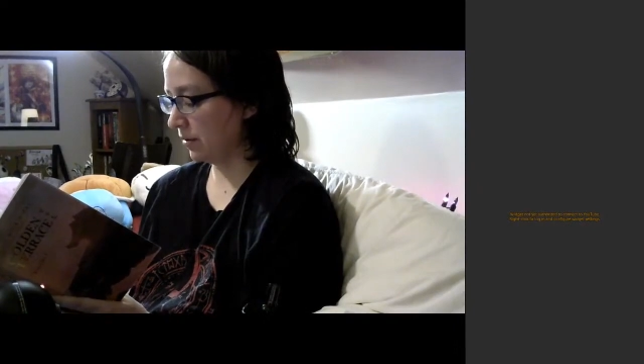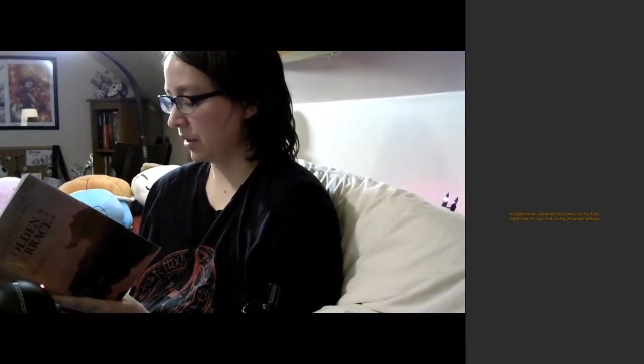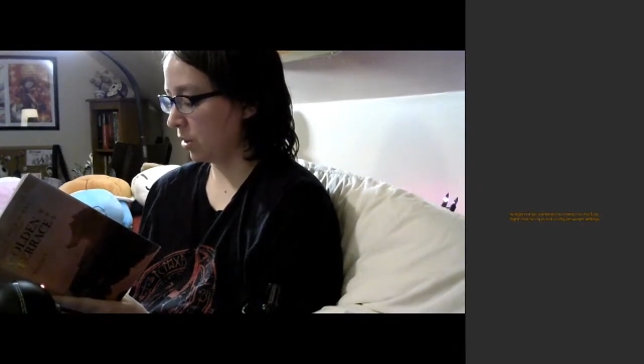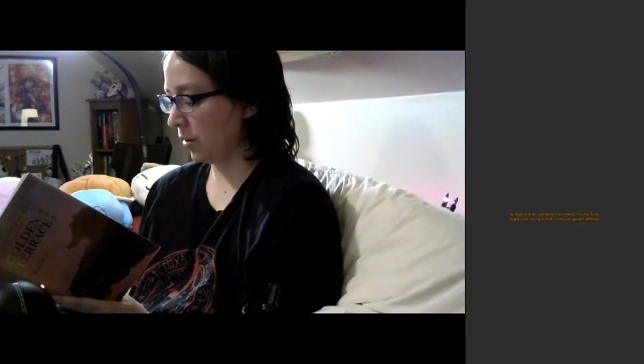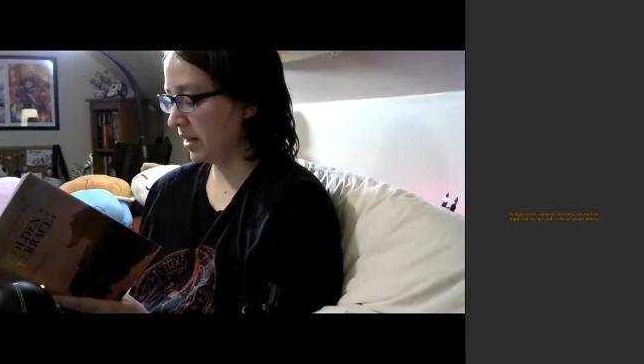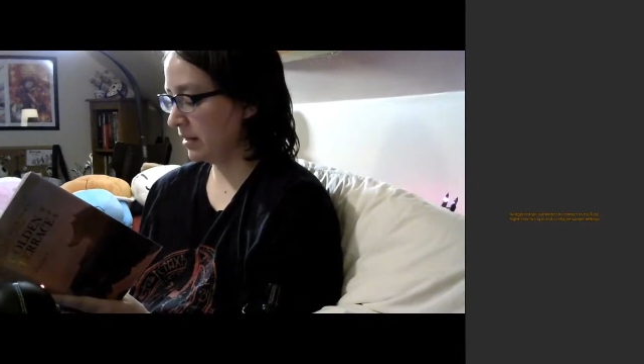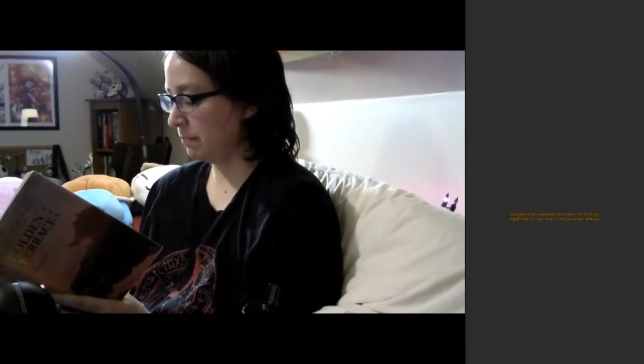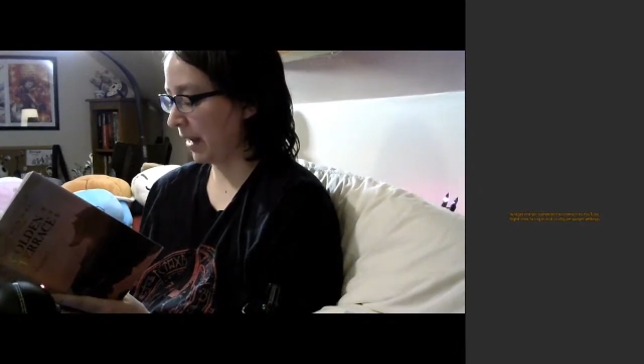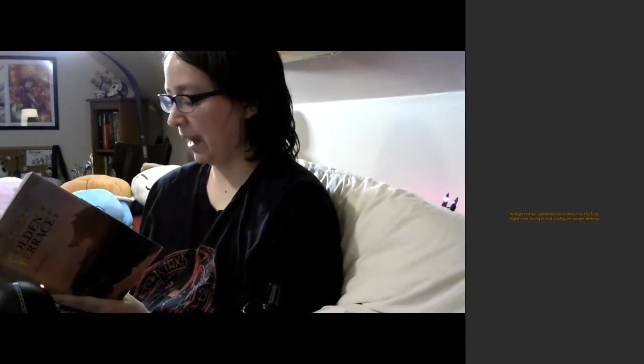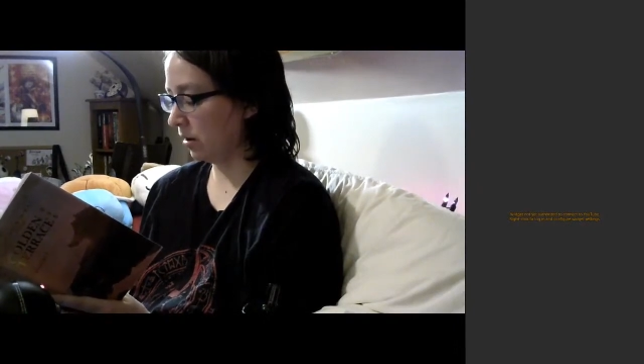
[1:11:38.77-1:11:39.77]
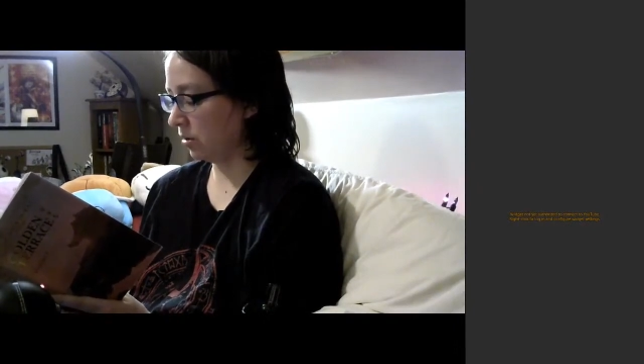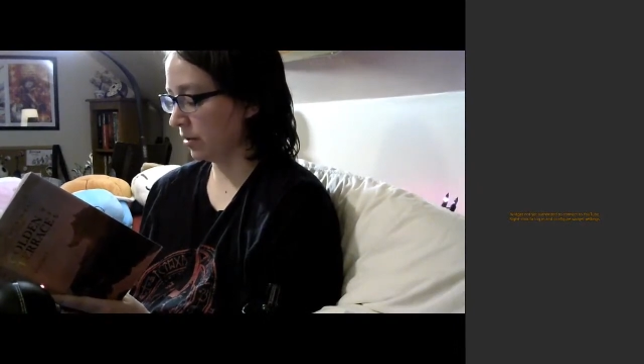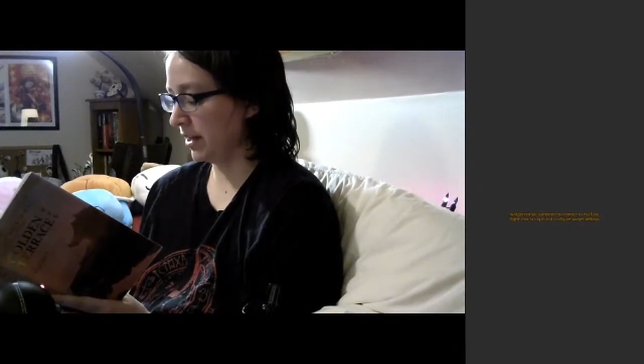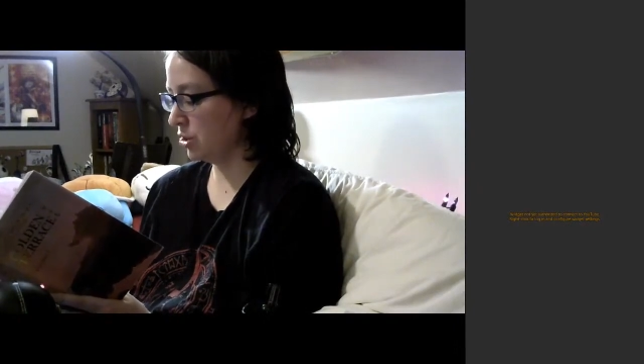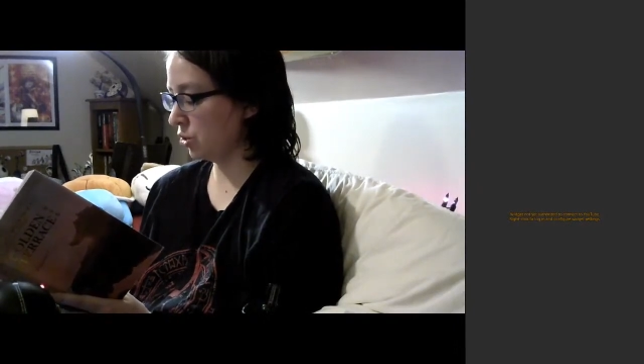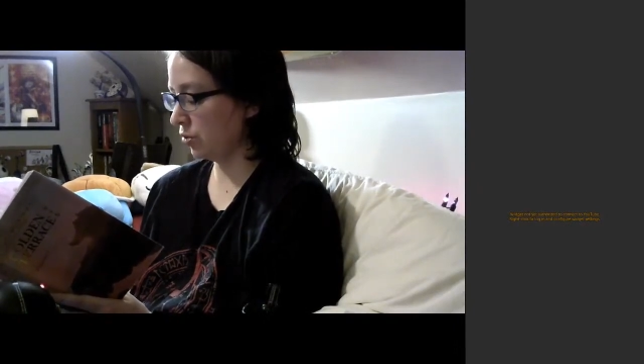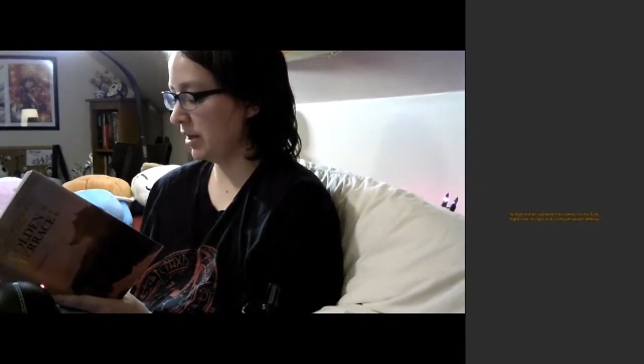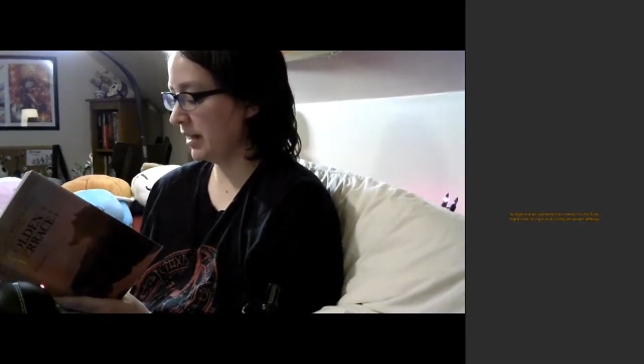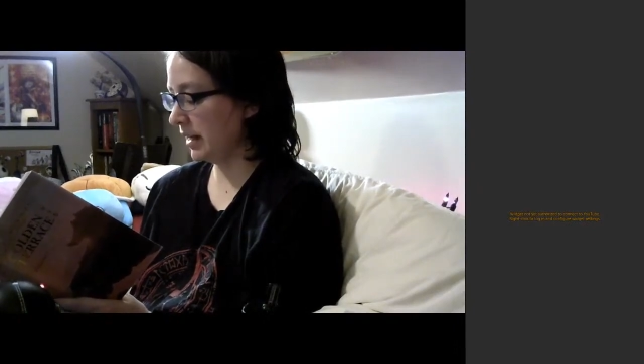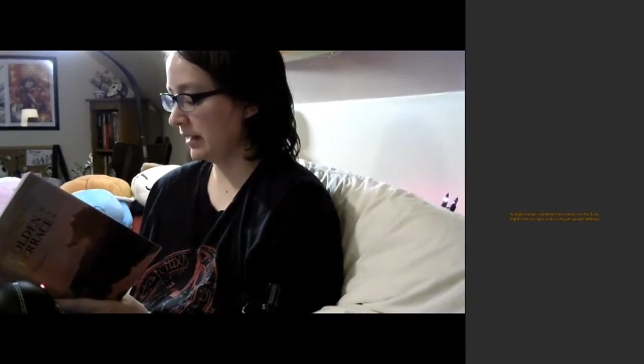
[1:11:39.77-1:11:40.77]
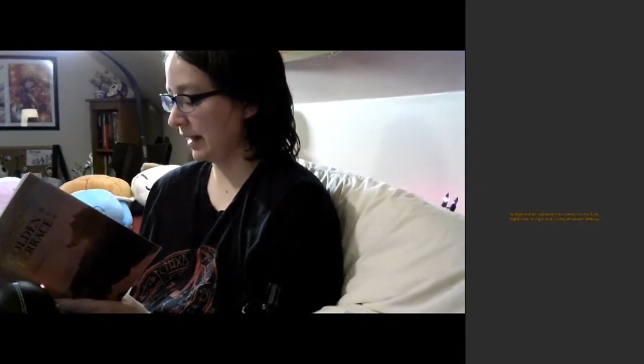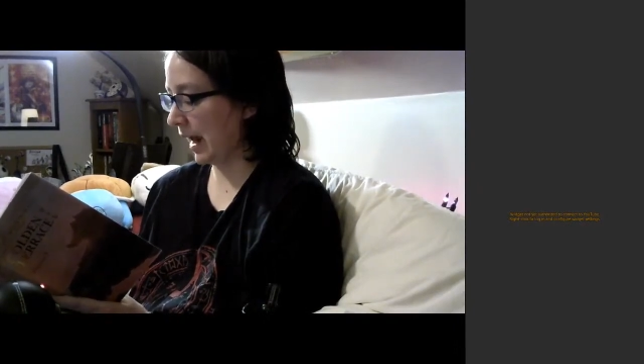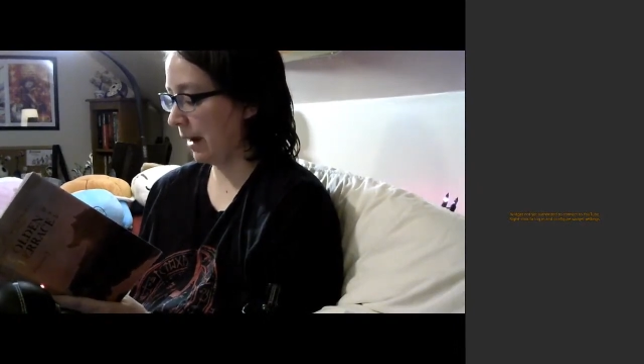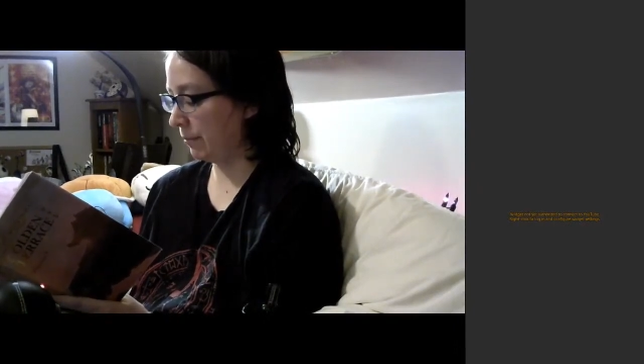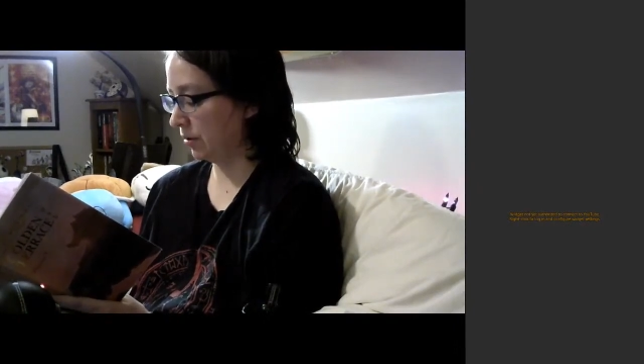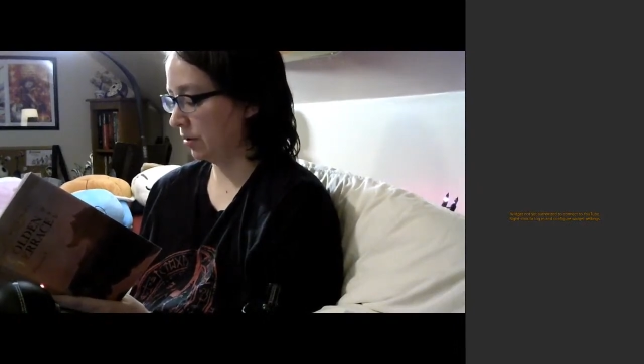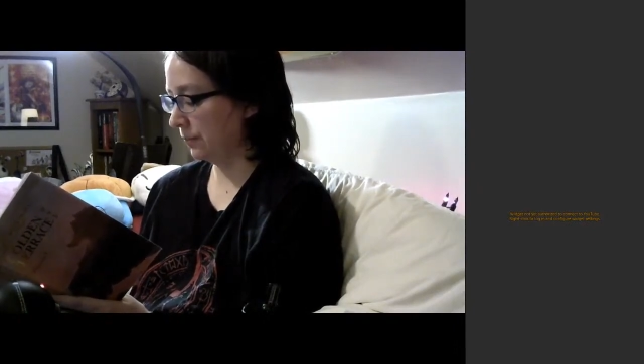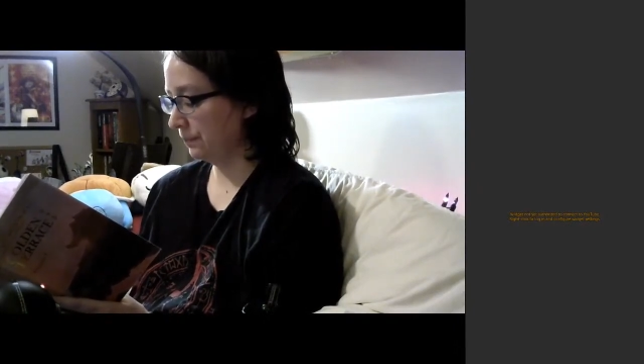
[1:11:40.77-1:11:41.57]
than going into battle or intriguing in the capital?"